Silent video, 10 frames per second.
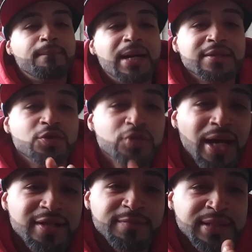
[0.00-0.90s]
My dude
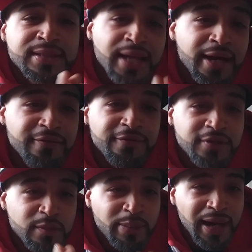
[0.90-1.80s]
has been dead
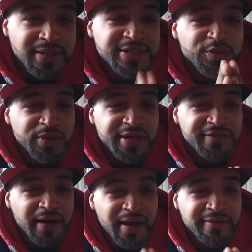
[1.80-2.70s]
for the past
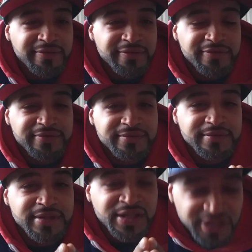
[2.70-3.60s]
25
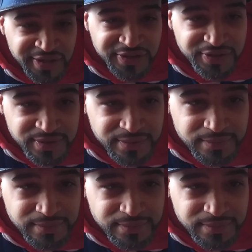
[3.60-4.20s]
years.